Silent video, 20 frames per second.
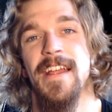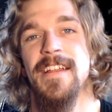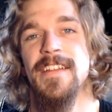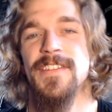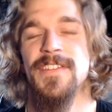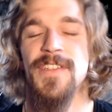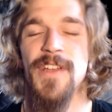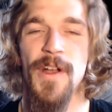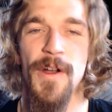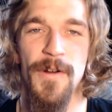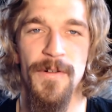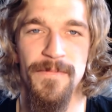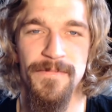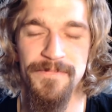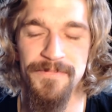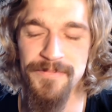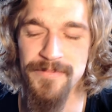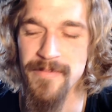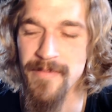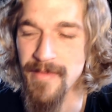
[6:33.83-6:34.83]
So,
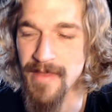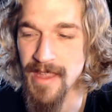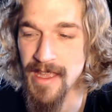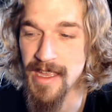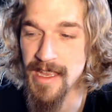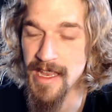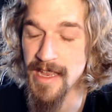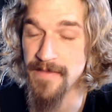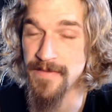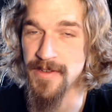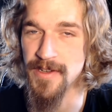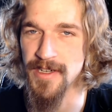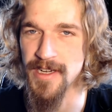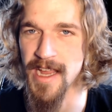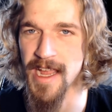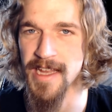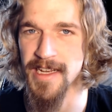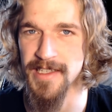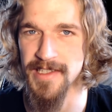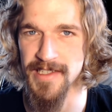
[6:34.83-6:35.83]
if you're
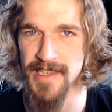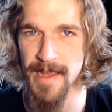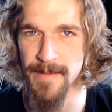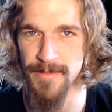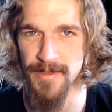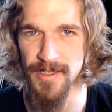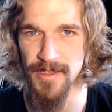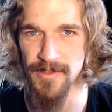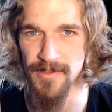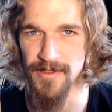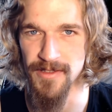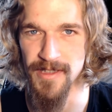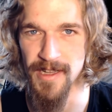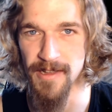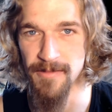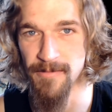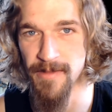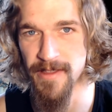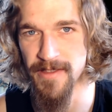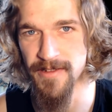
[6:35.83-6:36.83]
kind of skeptical
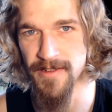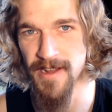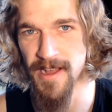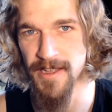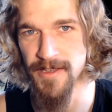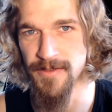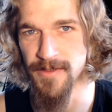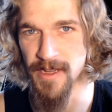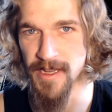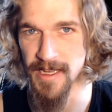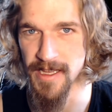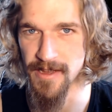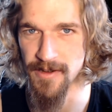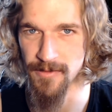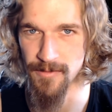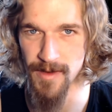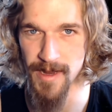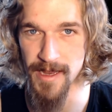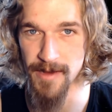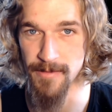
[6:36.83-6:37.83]
on whether or not you can get
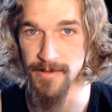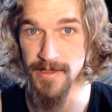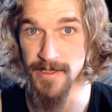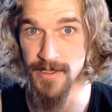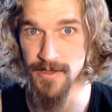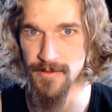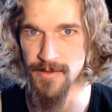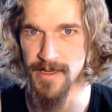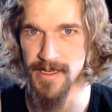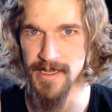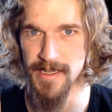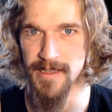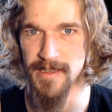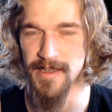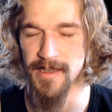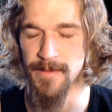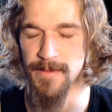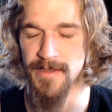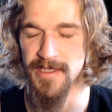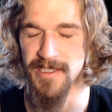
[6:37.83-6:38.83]
away with doing
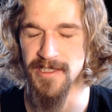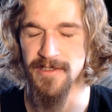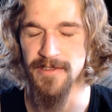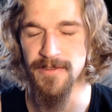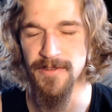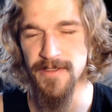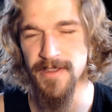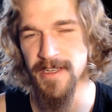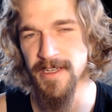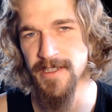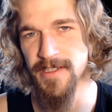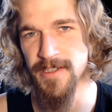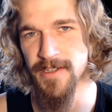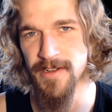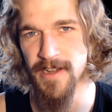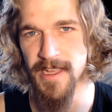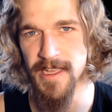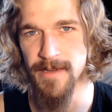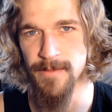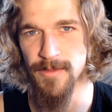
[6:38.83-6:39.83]
a particular thing to
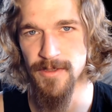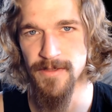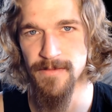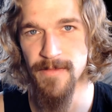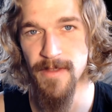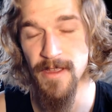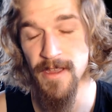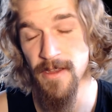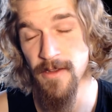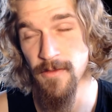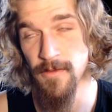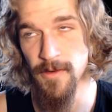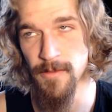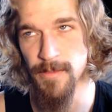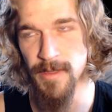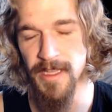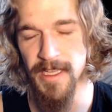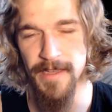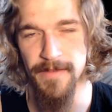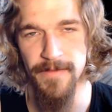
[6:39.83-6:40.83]
your animal, or
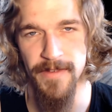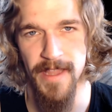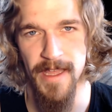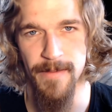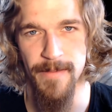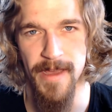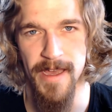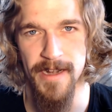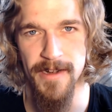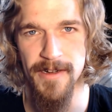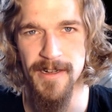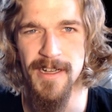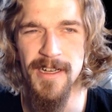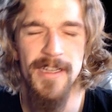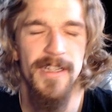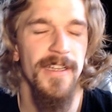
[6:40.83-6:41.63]
plant for that matter,